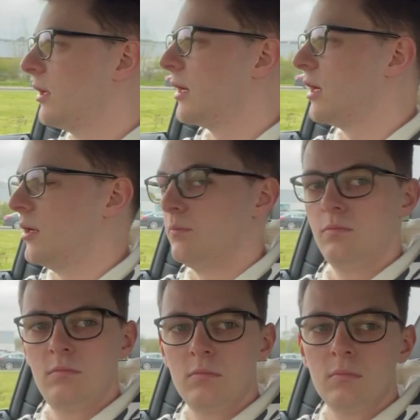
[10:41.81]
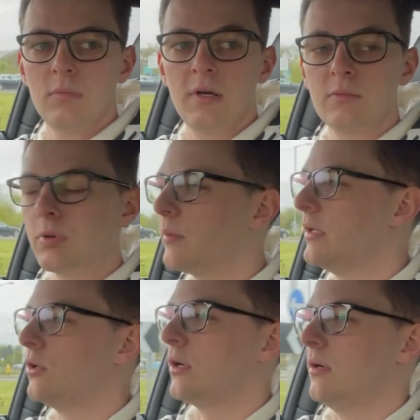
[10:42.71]
Um, that's probably
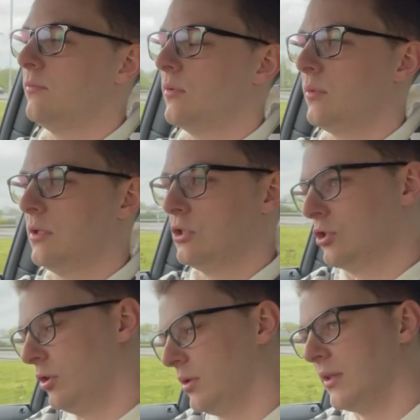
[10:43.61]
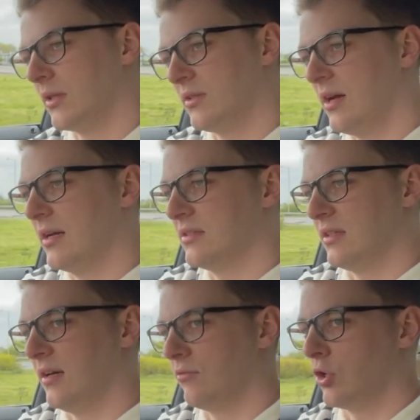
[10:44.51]
not helpful with the tune and the tyres
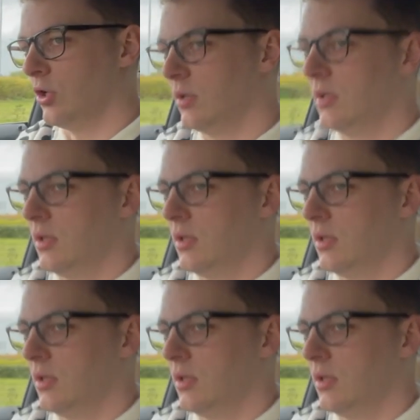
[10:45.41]
that I've got.